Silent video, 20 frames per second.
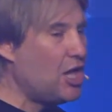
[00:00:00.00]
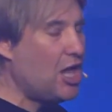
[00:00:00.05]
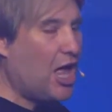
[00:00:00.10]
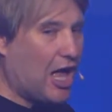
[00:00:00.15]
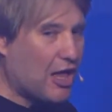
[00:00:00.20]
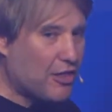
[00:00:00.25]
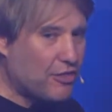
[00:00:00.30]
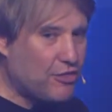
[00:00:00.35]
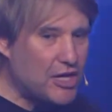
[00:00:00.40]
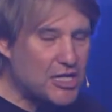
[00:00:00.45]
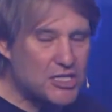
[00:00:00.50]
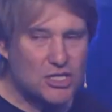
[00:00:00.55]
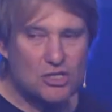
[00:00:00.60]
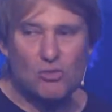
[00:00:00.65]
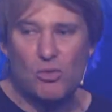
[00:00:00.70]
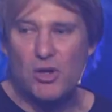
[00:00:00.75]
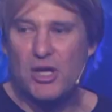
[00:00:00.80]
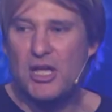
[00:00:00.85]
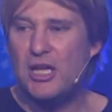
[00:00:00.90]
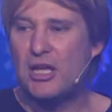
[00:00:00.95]
This
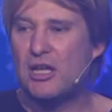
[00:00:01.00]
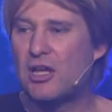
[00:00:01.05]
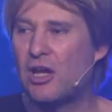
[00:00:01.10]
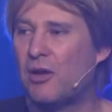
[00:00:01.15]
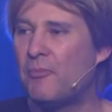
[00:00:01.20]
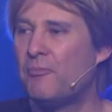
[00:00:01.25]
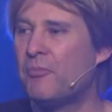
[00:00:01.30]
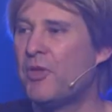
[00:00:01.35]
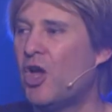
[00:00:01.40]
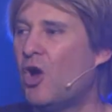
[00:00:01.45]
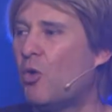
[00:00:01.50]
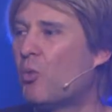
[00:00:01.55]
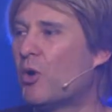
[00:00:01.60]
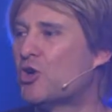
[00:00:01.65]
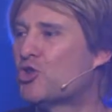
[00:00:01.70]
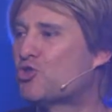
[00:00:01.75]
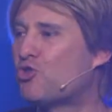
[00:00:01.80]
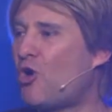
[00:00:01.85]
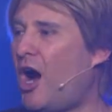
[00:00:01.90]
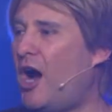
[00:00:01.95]
week, we're
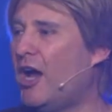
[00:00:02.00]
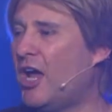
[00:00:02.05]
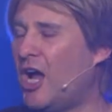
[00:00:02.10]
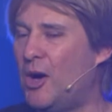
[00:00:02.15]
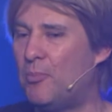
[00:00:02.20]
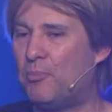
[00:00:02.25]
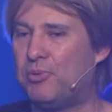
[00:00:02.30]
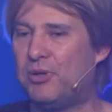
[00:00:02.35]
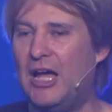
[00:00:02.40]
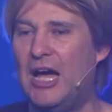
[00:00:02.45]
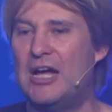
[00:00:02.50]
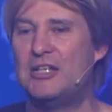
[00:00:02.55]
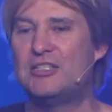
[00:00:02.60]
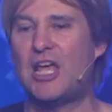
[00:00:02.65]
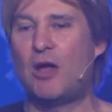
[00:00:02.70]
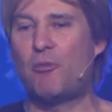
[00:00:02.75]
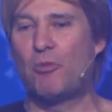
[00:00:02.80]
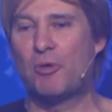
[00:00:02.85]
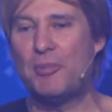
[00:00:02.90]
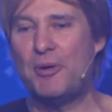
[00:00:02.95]
drawing up plans
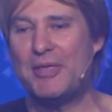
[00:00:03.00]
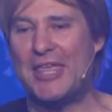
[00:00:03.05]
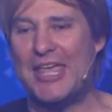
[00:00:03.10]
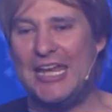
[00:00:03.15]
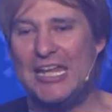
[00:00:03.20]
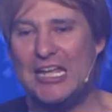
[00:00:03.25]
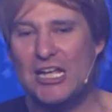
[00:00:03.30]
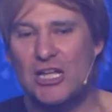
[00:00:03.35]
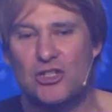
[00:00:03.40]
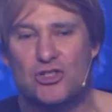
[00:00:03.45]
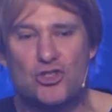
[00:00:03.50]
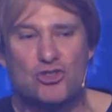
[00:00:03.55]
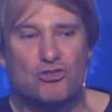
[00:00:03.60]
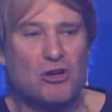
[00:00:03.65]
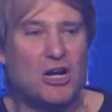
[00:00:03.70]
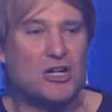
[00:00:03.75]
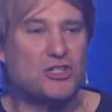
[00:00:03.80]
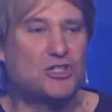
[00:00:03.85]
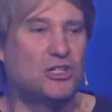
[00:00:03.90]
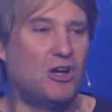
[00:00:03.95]
and we're beginning
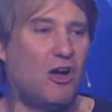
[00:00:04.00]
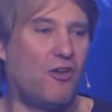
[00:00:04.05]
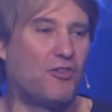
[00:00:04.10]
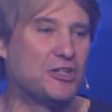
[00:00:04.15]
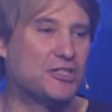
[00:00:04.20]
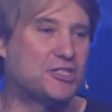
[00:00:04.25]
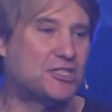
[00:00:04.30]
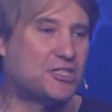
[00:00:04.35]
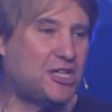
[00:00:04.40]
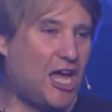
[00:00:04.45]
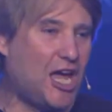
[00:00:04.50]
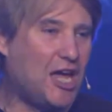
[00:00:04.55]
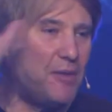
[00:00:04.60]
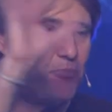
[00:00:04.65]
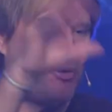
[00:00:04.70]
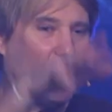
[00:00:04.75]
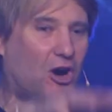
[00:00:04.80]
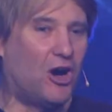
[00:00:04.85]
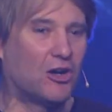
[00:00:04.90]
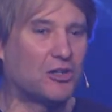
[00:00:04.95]
construction on the skate
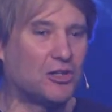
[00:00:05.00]
park,